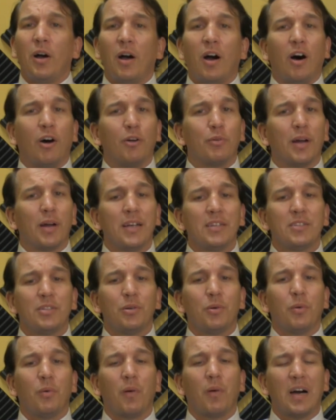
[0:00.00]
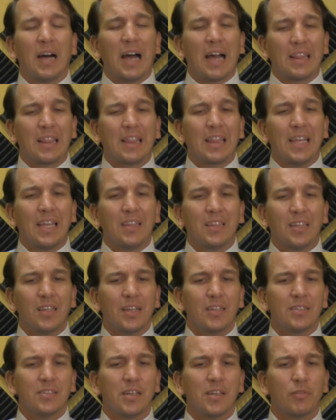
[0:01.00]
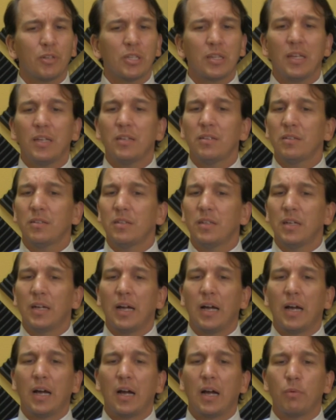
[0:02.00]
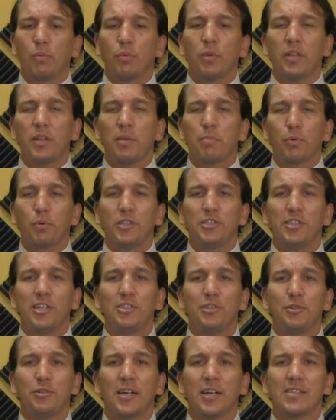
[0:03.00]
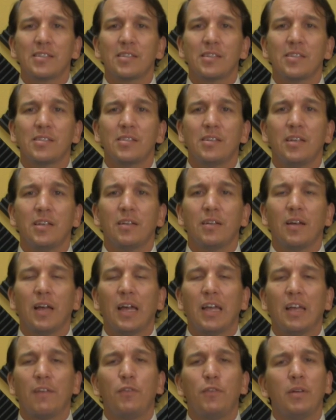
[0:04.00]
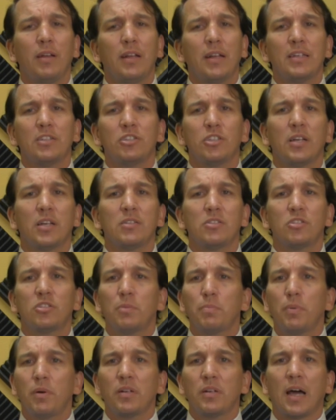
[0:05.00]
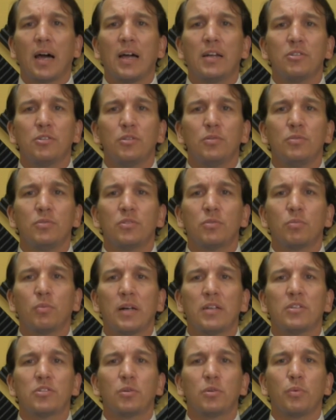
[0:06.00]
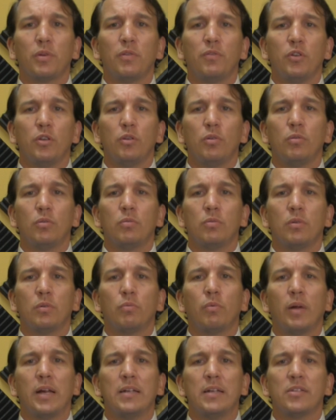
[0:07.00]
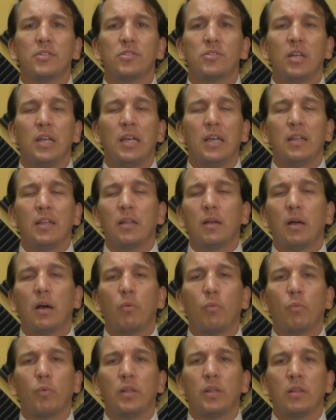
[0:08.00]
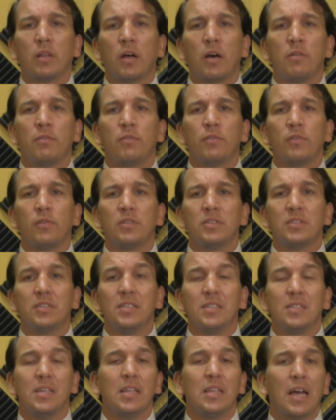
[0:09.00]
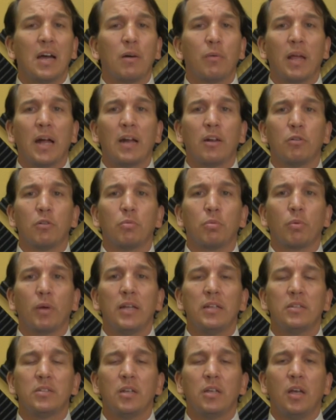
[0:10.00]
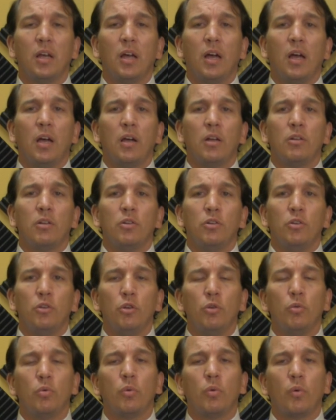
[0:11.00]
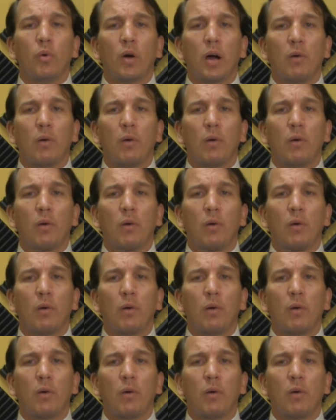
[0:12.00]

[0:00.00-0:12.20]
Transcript: all right. Well, I think that's everything. I really appreciate you guys listening. If you get a chance, jump on iTunes, write us a review, rate us. We'd love to see that. We had a great new